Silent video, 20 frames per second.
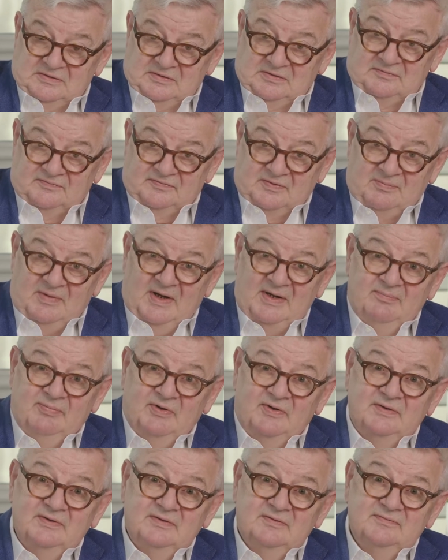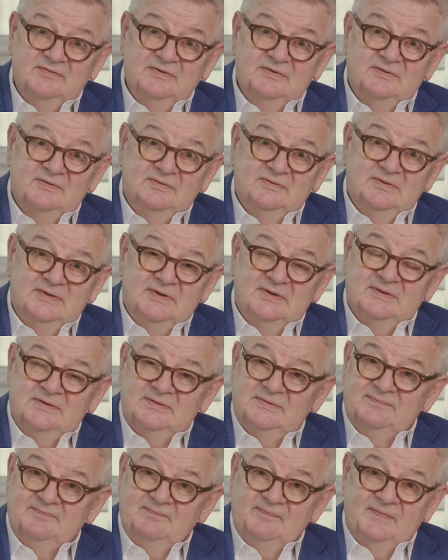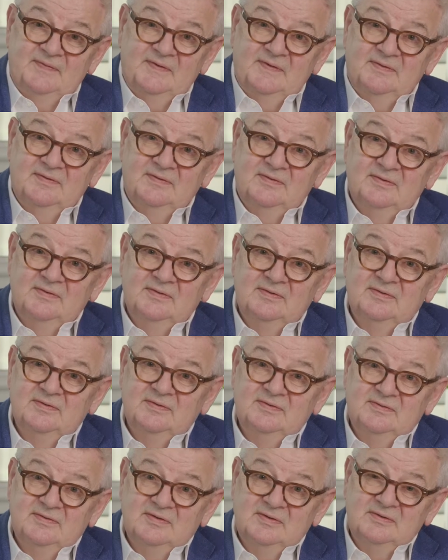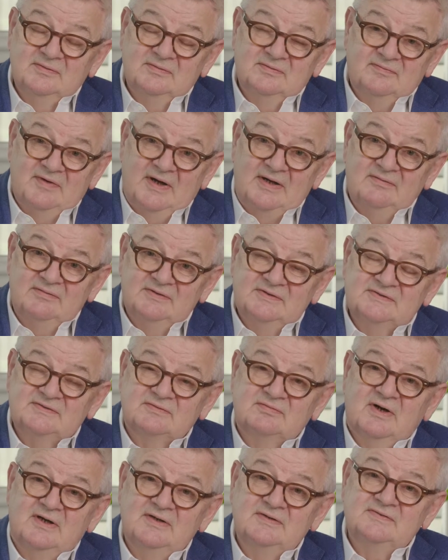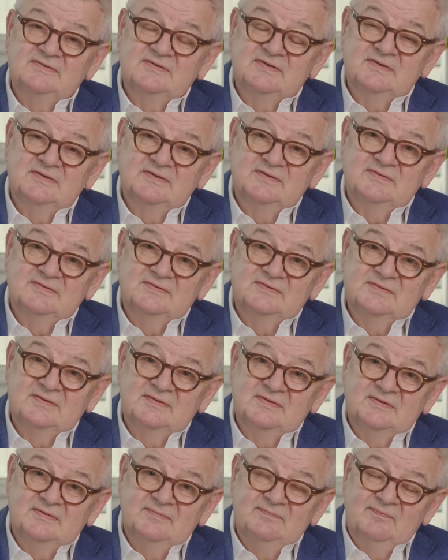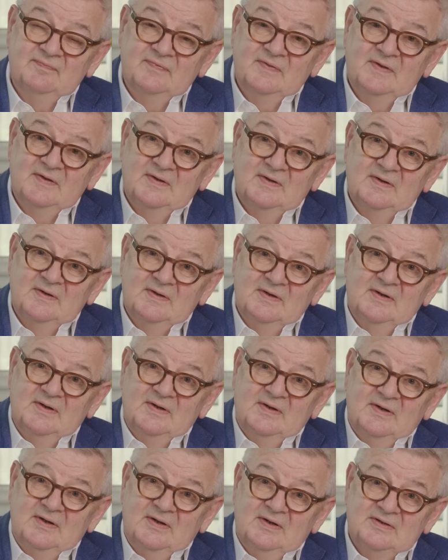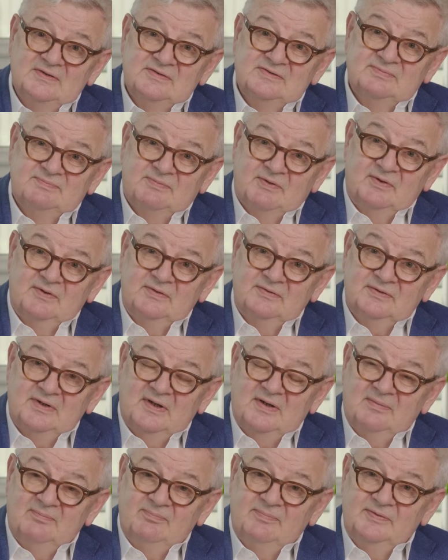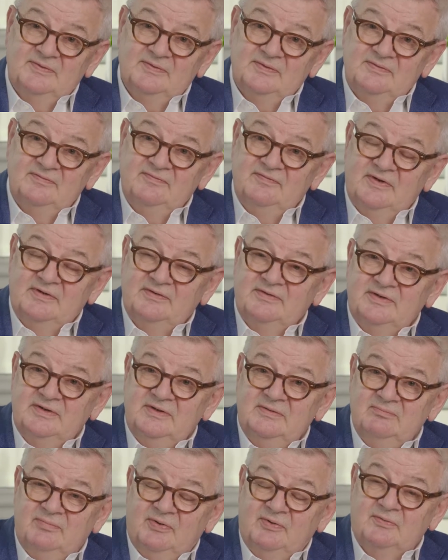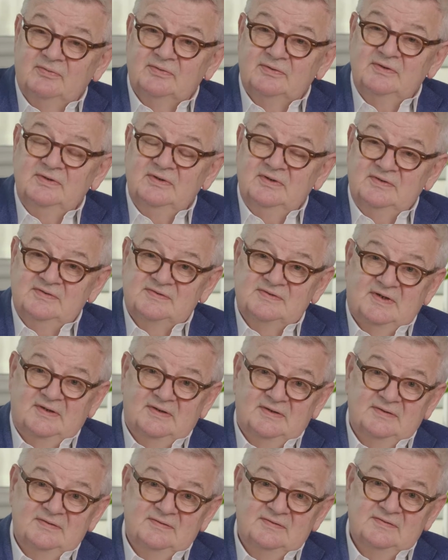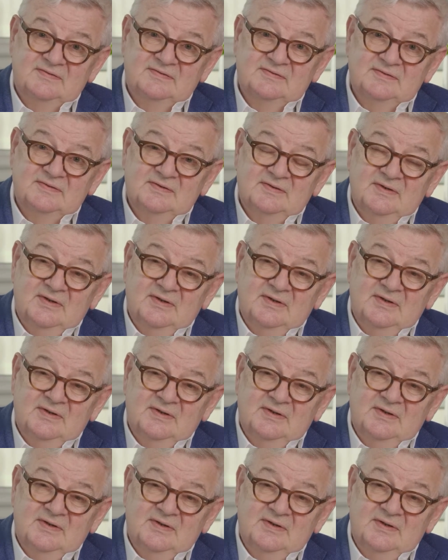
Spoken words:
Well, from my point of view, the virus crisis has brought up very important insights.